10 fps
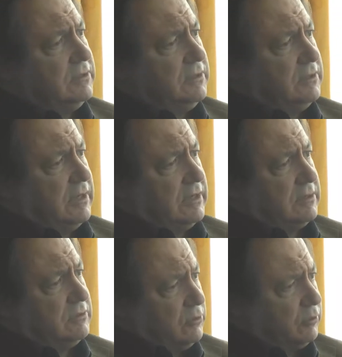
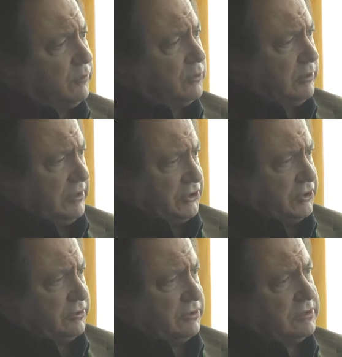look for
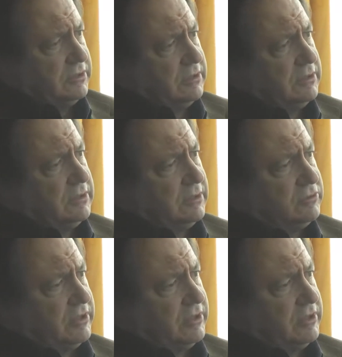coalitions and